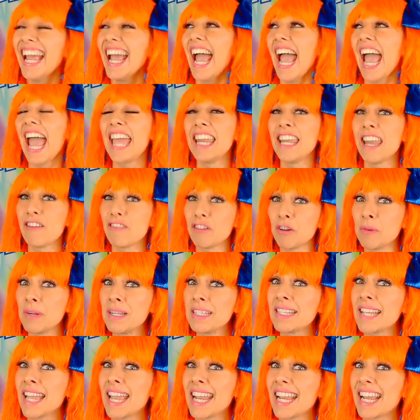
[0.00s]
And
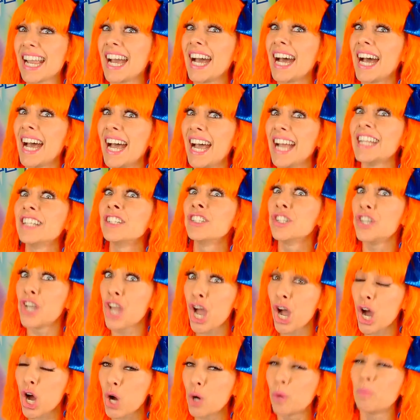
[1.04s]
everyone's like,
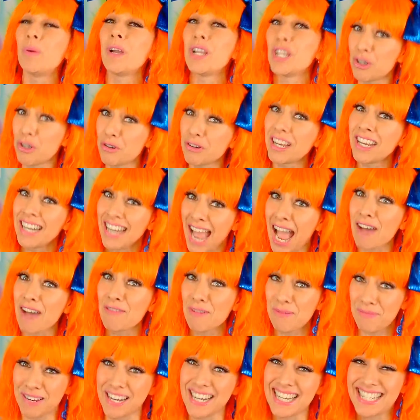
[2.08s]
no, but you can have
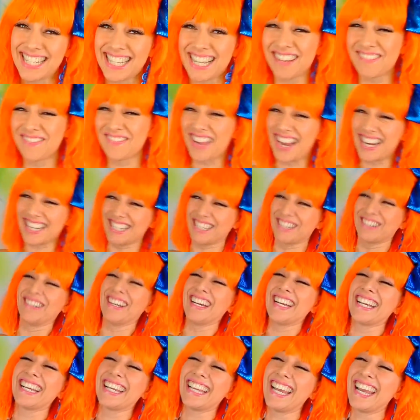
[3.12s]
a piece of my
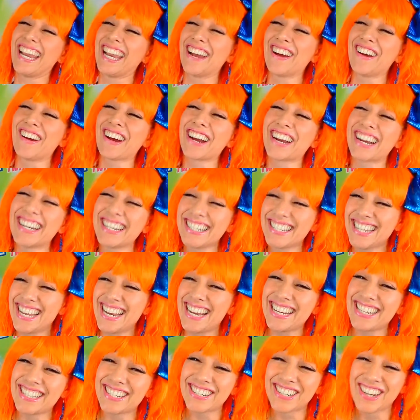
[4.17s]
Twinkie or
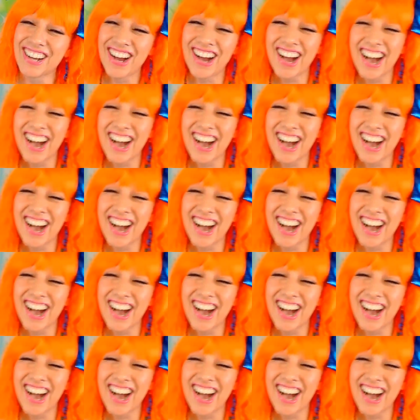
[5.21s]
ding dong.